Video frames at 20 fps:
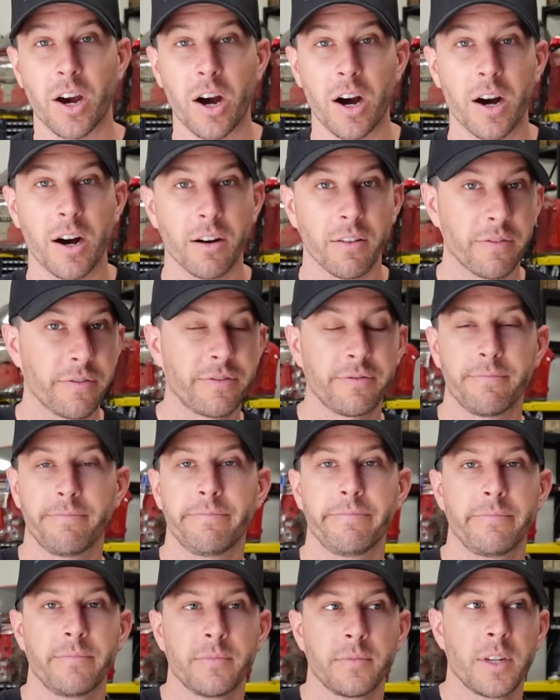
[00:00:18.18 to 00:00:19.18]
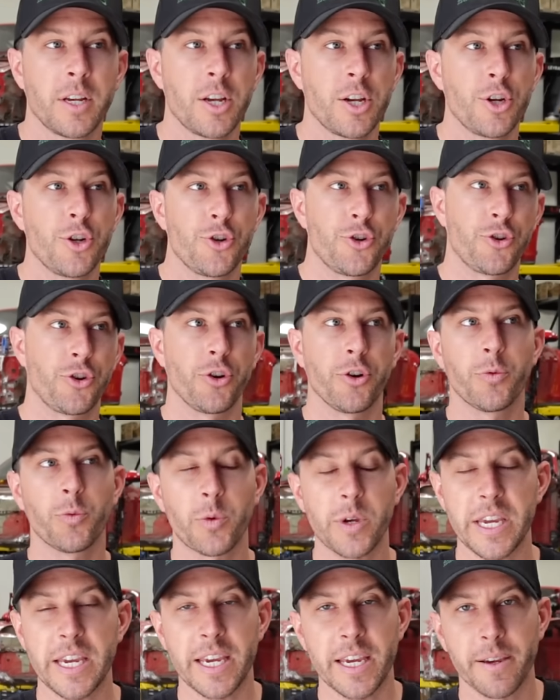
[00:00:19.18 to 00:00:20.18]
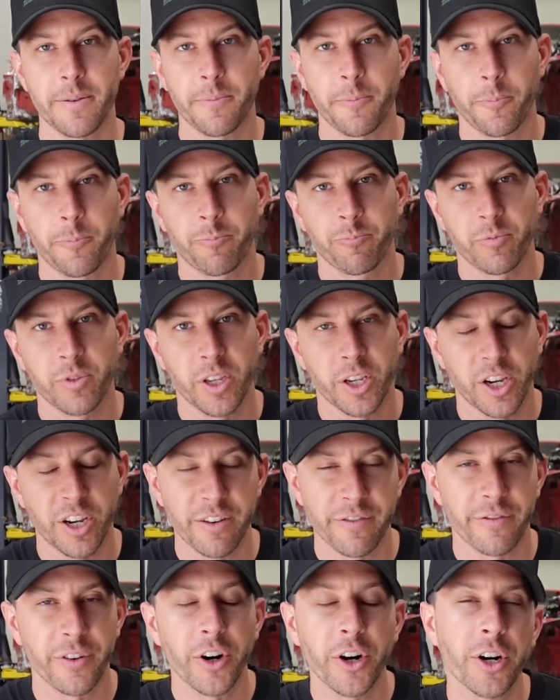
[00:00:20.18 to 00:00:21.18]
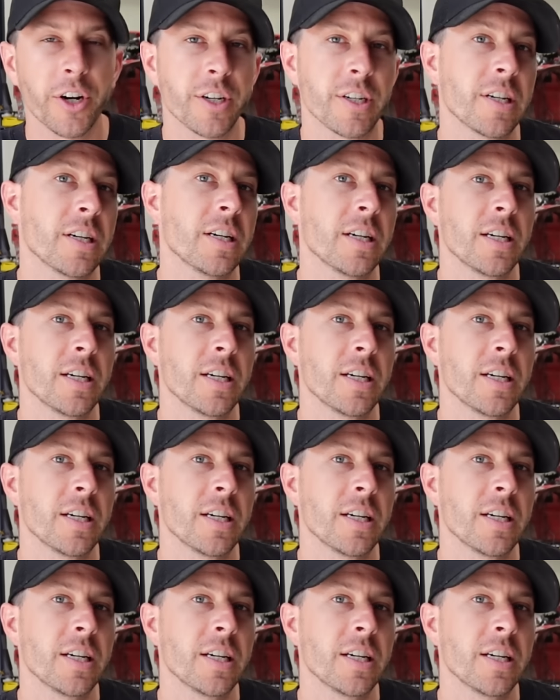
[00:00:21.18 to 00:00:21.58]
of should we convert